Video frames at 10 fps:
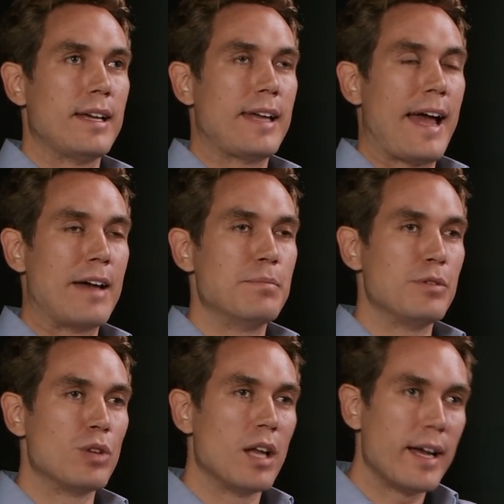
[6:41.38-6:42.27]
can be
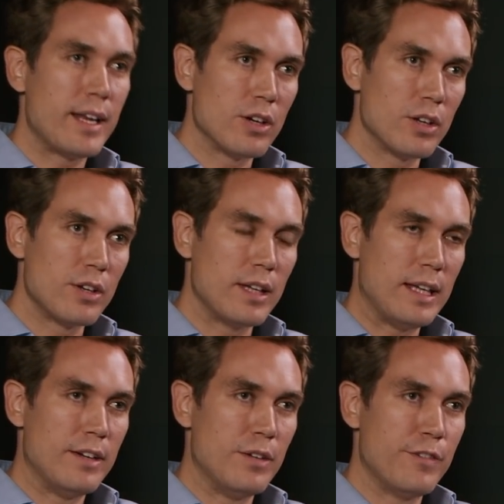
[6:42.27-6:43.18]
relied on
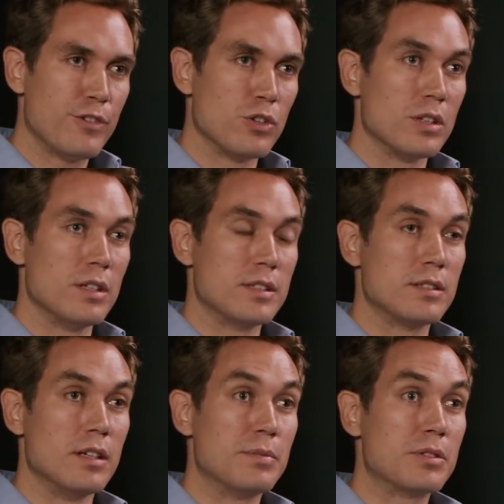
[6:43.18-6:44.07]
for a
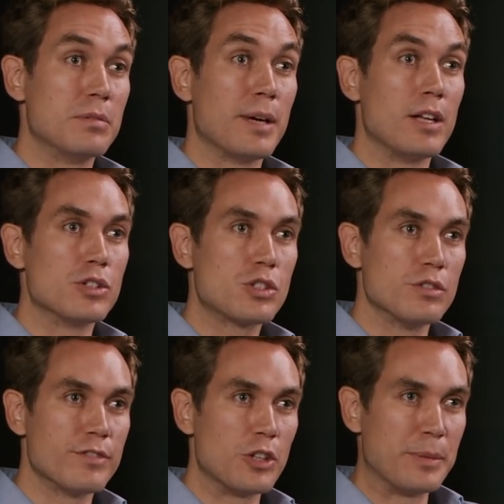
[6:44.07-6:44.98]
sort of biological
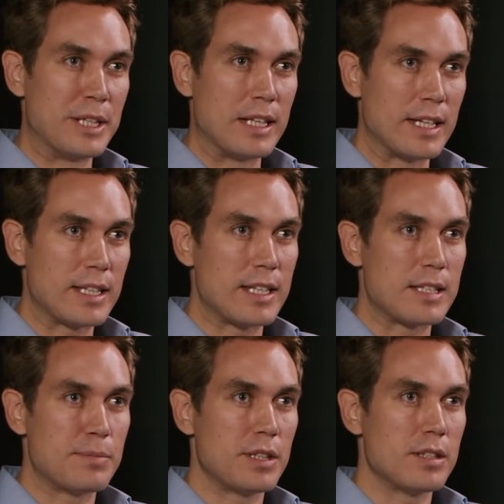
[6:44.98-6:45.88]
phenomenon like
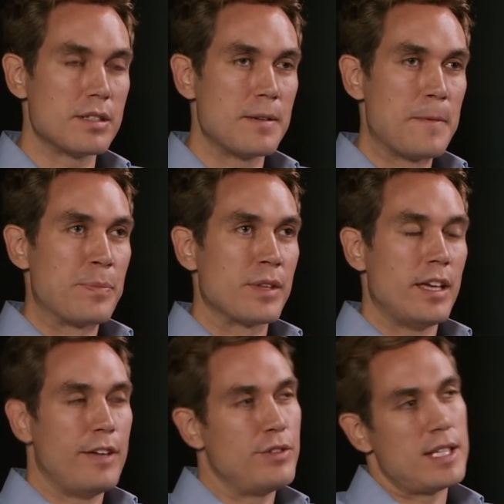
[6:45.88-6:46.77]
this? Because
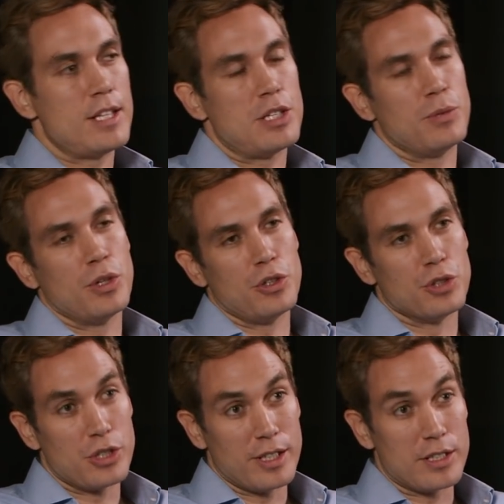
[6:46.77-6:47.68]
if essentially what you're
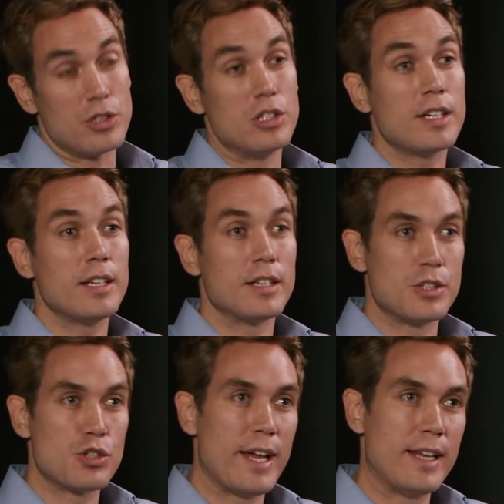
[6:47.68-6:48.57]
doing is you're looking at a
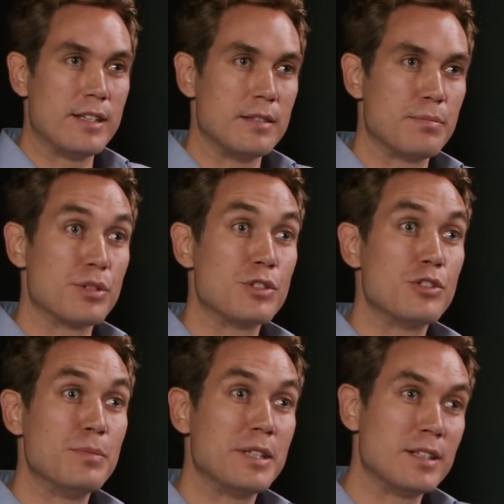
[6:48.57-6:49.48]
trend and
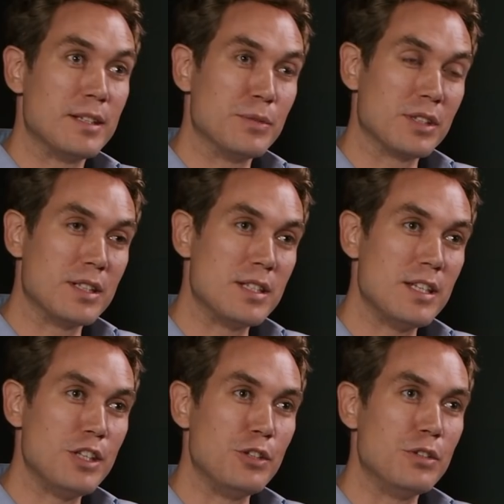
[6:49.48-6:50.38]
presuming that it will
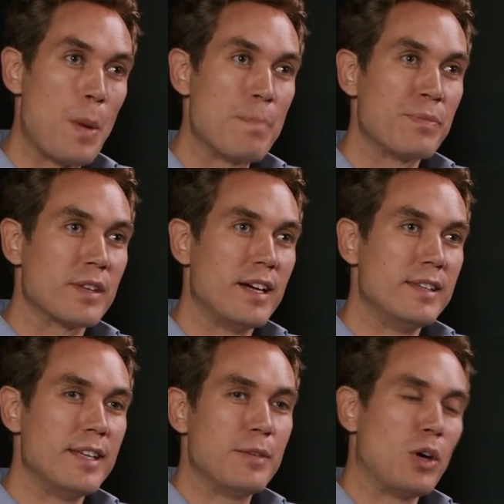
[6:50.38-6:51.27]
continue,
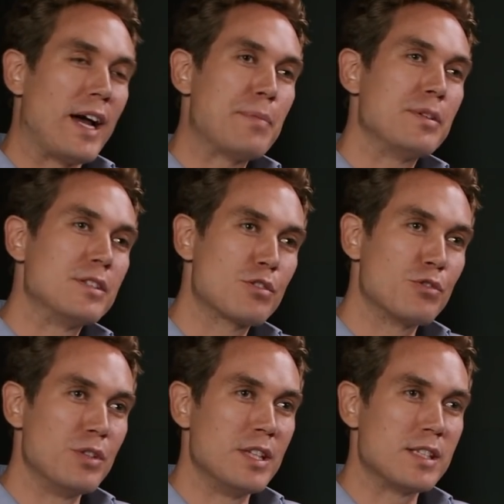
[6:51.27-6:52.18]
and then what happens
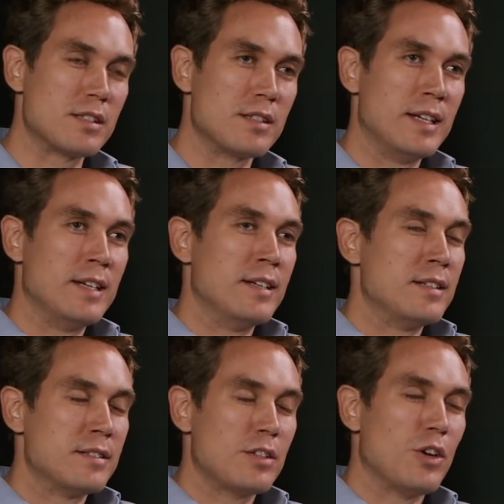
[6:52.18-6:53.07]
through this
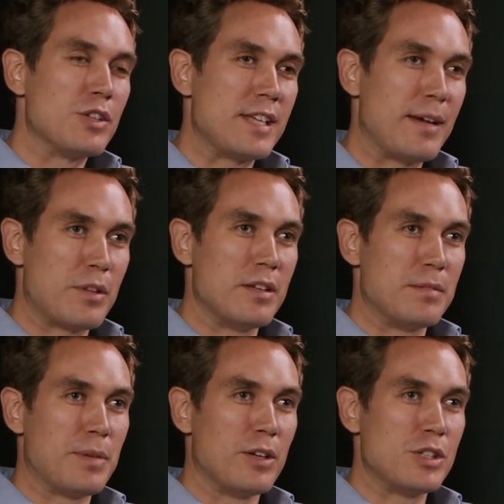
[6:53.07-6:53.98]
concept
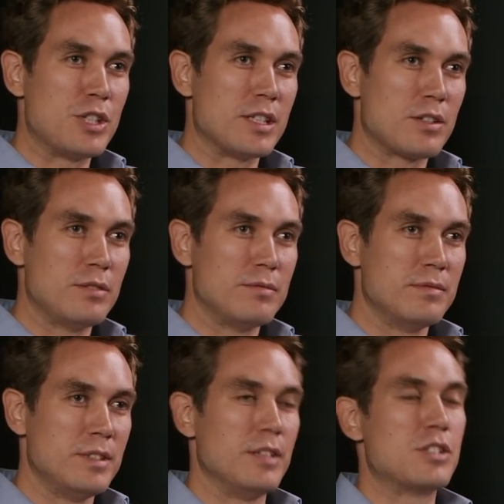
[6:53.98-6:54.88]
that biologists,
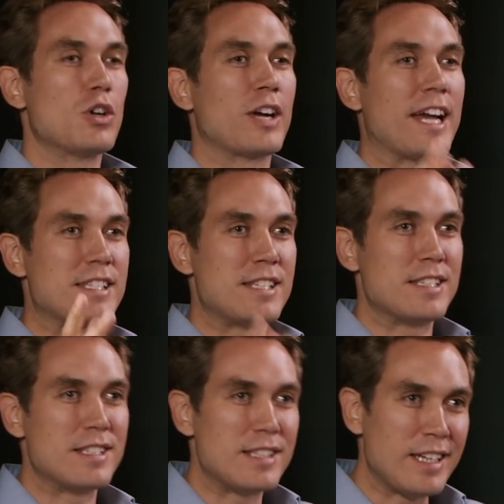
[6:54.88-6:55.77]

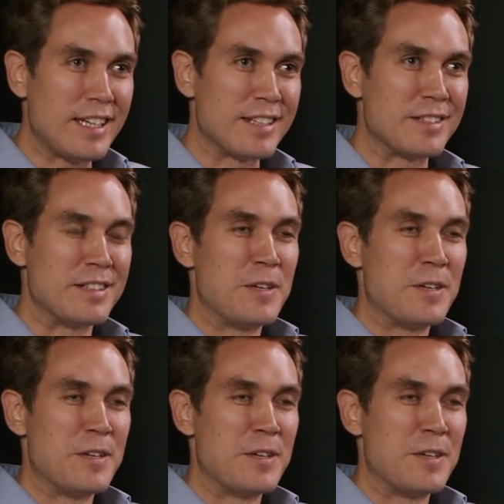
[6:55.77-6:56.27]
stochasticity, and